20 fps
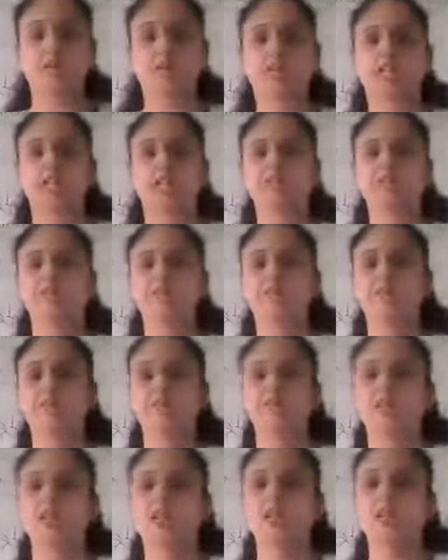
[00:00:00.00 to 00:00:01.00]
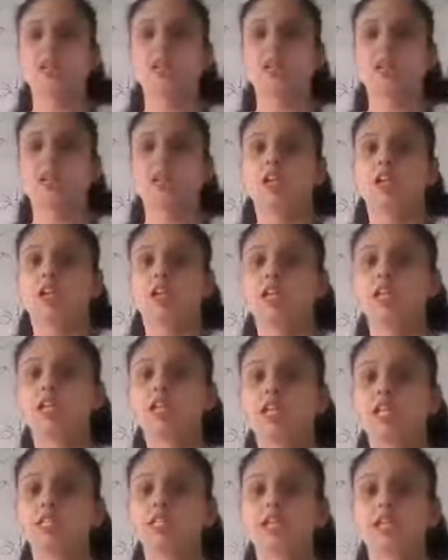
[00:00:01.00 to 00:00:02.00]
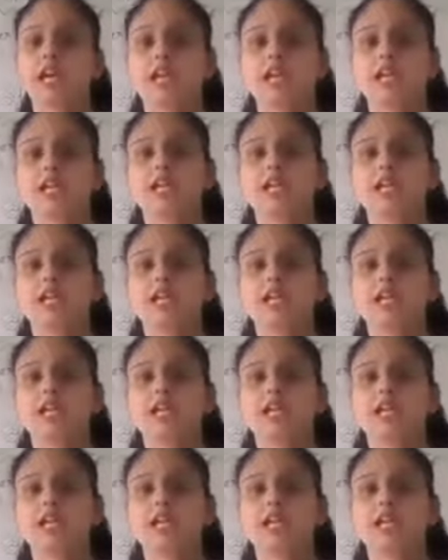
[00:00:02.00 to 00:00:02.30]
weather, it is a